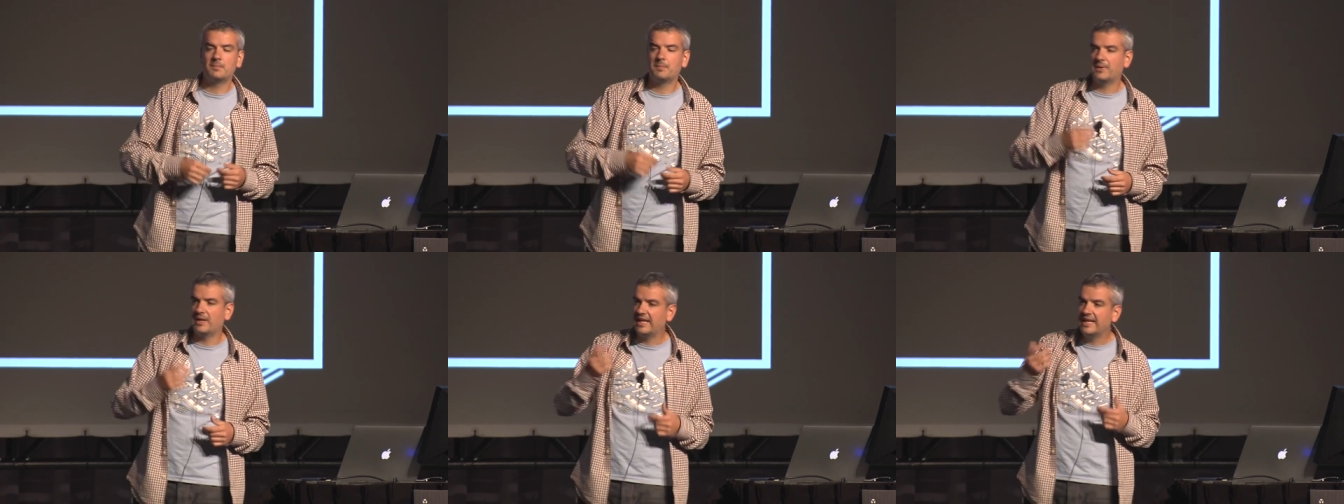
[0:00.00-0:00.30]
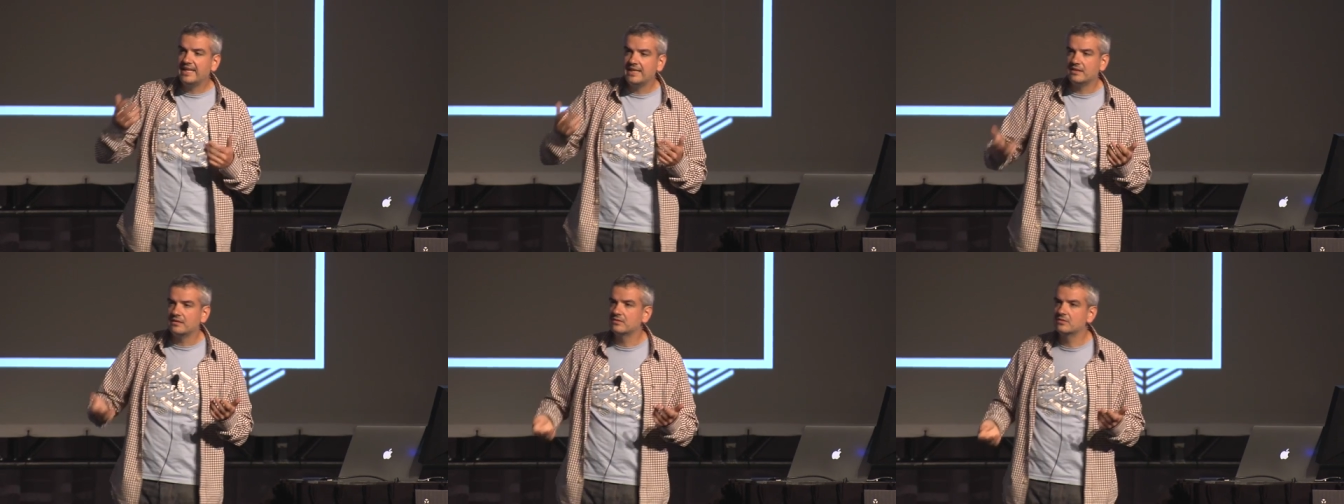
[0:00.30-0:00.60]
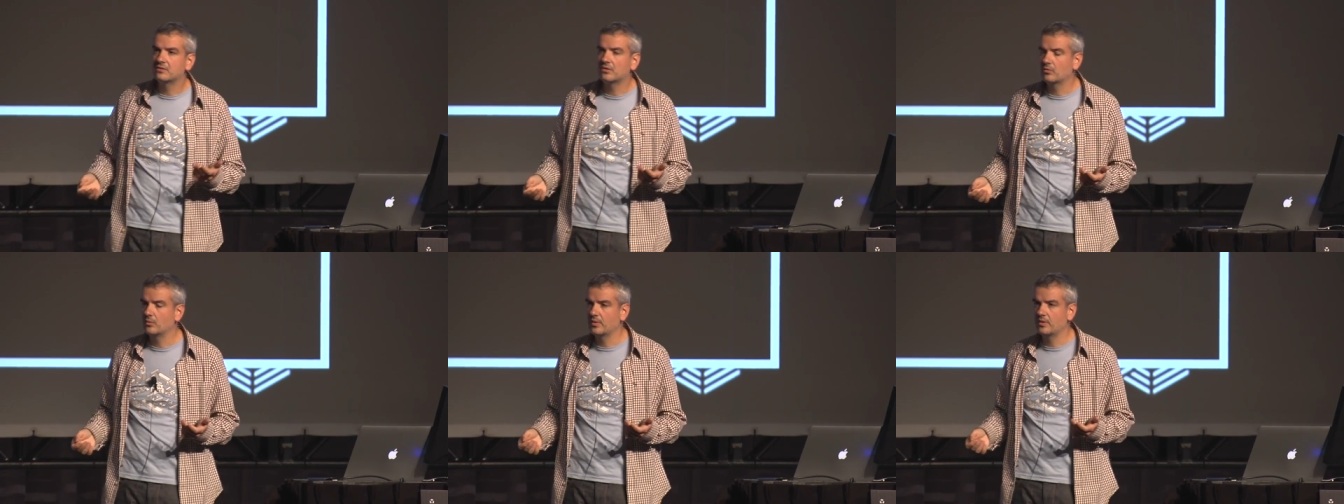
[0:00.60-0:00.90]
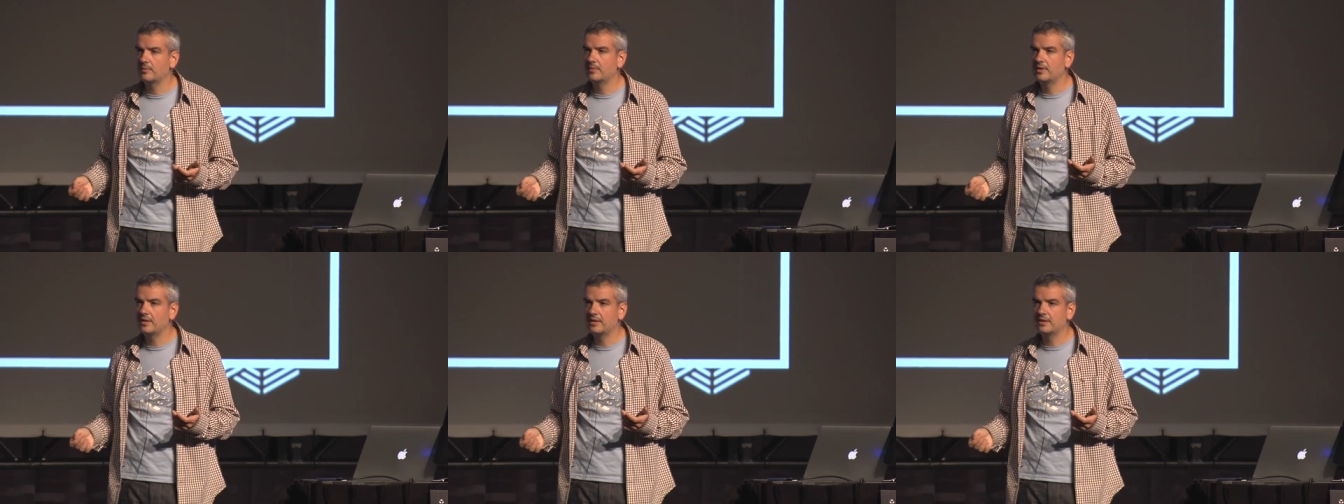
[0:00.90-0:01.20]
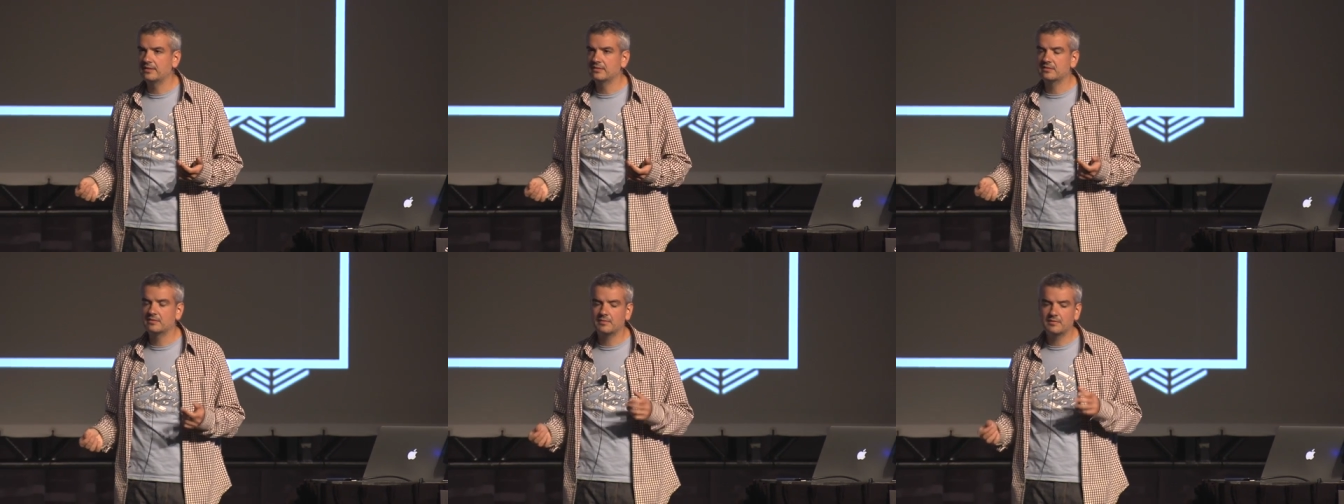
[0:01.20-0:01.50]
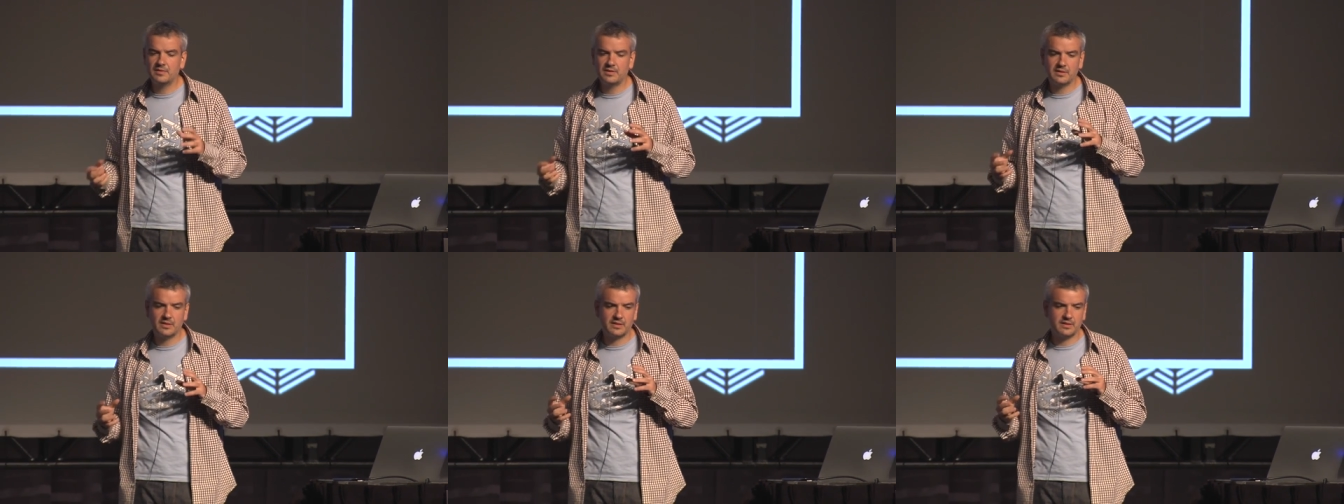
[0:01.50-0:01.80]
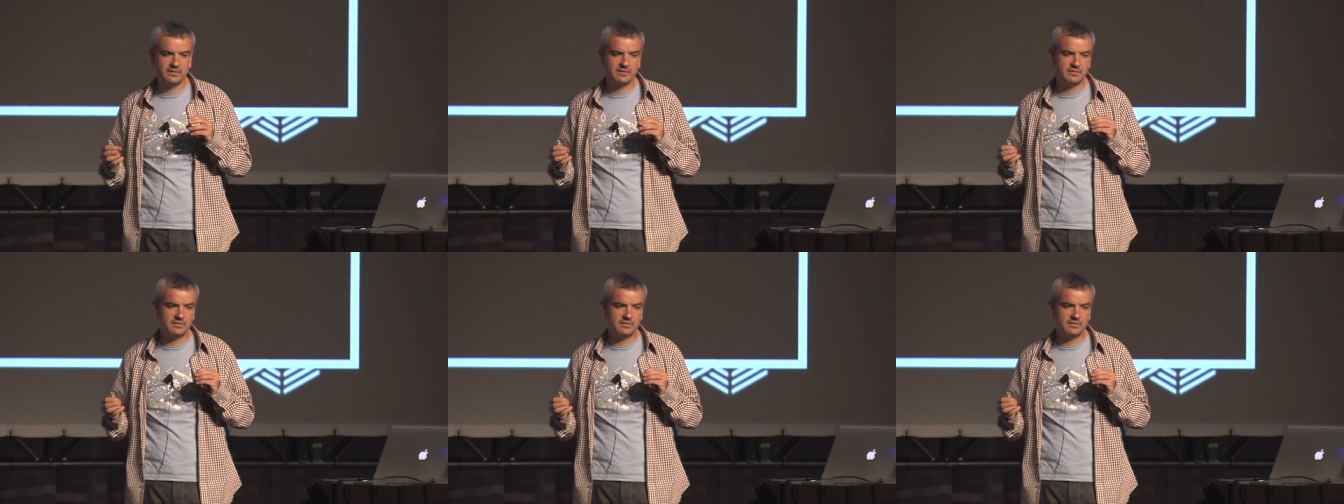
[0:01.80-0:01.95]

placed or whatever it is, something that